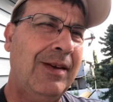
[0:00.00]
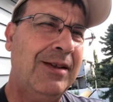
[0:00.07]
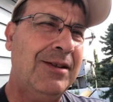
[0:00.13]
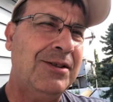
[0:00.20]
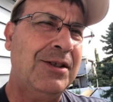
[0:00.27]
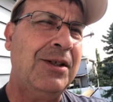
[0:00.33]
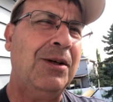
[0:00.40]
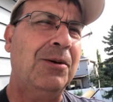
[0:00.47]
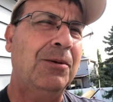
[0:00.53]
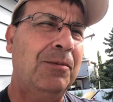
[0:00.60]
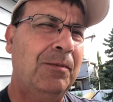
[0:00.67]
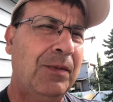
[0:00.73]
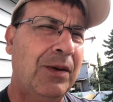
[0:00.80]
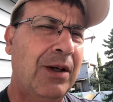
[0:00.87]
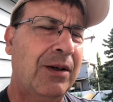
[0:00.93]
So,
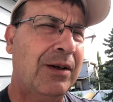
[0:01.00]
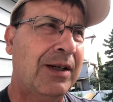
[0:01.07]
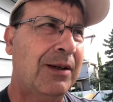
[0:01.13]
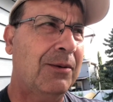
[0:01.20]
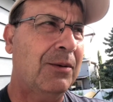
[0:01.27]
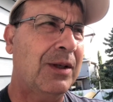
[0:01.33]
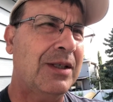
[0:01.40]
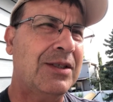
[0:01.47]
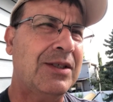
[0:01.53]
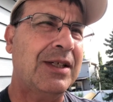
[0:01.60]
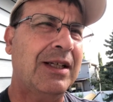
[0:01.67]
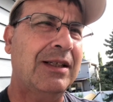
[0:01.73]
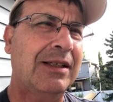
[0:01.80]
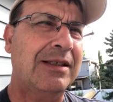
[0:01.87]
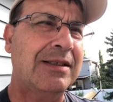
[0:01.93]
all right, where does
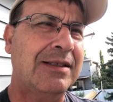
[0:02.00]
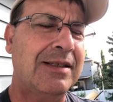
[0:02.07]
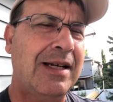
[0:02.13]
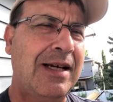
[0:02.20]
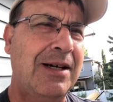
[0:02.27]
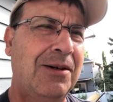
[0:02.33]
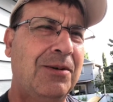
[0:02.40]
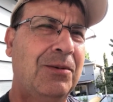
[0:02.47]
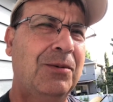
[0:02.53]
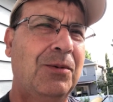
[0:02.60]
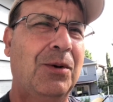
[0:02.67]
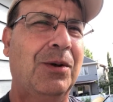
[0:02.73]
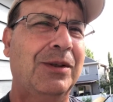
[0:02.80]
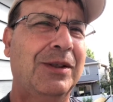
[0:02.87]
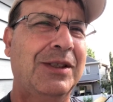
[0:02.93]
that lead us now,
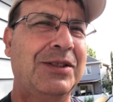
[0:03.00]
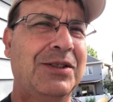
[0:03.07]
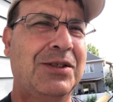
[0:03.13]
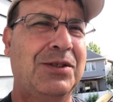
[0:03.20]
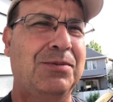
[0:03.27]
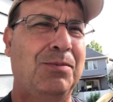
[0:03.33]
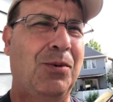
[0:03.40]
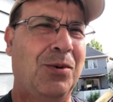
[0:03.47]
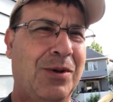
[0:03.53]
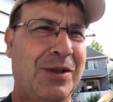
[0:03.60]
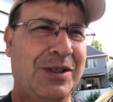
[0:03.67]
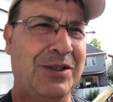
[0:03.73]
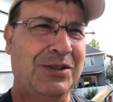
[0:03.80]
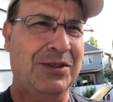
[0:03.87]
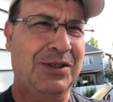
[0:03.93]
or at least this
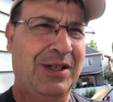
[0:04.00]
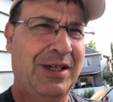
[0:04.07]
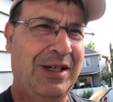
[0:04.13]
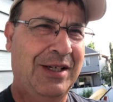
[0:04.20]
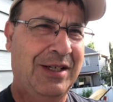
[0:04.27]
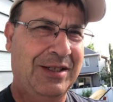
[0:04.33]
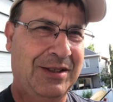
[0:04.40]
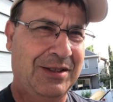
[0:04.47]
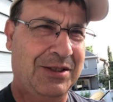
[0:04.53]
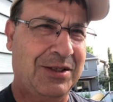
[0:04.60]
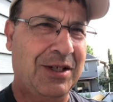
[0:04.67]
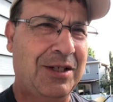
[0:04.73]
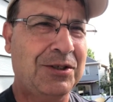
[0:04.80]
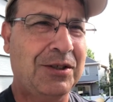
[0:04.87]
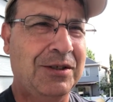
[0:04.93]
morning's
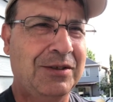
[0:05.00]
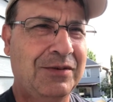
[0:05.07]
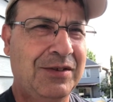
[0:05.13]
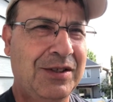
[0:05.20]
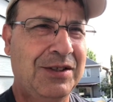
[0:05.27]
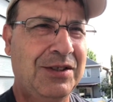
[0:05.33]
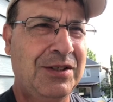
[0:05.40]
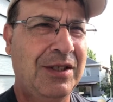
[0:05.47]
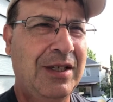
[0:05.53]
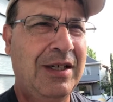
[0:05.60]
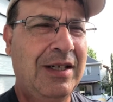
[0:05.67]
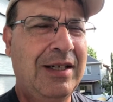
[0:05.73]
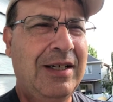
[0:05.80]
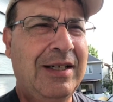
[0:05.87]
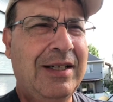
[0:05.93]
discussion of this,
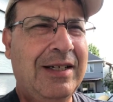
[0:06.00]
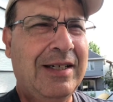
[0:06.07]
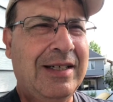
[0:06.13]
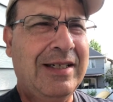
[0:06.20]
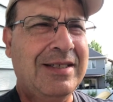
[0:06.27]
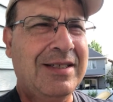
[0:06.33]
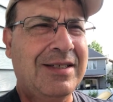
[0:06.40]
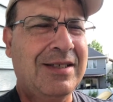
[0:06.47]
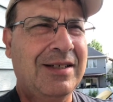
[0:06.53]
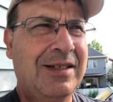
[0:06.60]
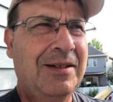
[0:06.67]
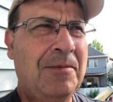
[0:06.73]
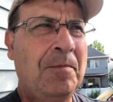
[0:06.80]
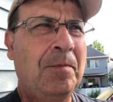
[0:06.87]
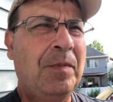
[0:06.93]
is
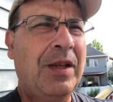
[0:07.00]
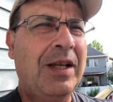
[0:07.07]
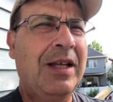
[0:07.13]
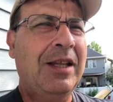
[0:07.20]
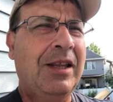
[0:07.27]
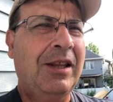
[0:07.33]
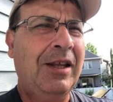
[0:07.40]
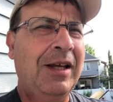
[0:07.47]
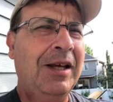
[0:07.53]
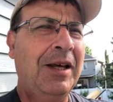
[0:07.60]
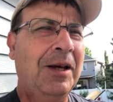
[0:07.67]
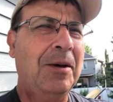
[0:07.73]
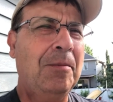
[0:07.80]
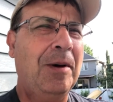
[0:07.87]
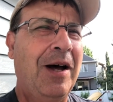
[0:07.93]
in
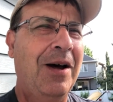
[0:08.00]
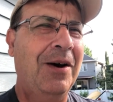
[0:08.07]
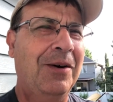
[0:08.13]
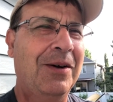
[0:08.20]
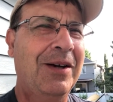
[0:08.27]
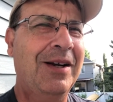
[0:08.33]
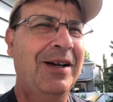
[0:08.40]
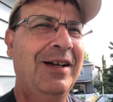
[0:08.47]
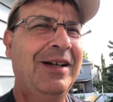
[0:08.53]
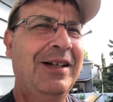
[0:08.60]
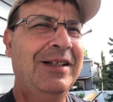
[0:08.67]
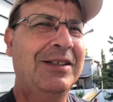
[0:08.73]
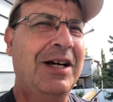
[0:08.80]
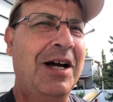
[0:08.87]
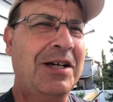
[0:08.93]
thinking about
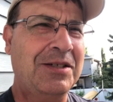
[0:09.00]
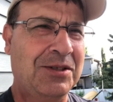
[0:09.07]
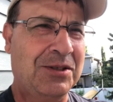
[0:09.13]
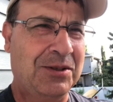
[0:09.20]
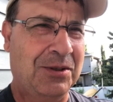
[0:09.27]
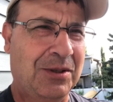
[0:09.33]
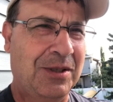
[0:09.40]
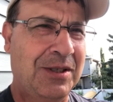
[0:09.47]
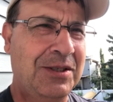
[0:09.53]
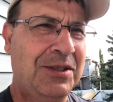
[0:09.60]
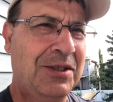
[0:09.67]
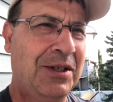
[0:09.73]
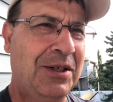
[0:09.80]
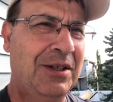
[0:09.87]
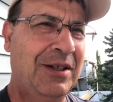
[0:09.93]

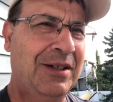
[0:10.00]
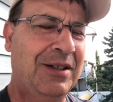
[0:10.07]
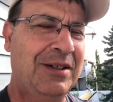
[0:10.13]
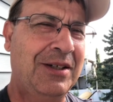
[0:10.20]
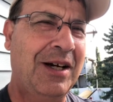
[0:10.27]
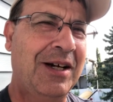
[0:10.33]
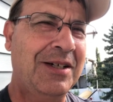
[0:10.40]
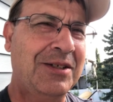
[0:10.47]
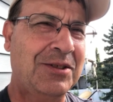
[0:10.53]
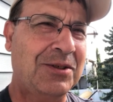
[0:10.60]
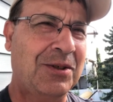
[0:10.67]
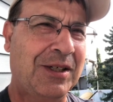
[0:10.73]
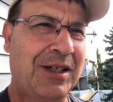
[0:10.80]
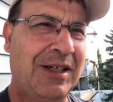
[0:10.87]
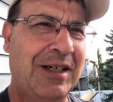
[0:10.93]
dinosaurs. The
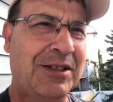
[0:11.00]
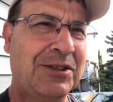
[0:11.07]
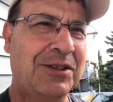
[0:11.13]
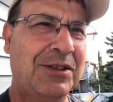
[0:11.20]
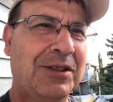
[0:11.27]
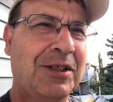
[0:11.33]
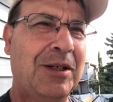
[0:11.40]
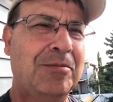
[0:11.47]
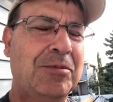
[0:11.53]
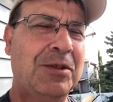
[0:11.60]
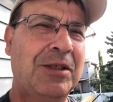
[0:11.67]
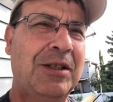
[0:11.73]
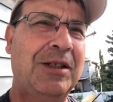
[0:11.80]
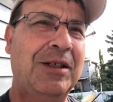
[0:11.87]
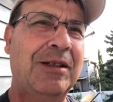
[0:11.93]
dinosaur connection comes
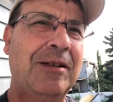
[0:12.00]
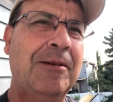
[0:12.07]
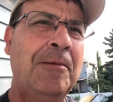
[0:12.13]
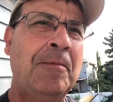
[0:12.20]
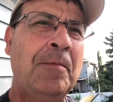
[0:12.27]
in here.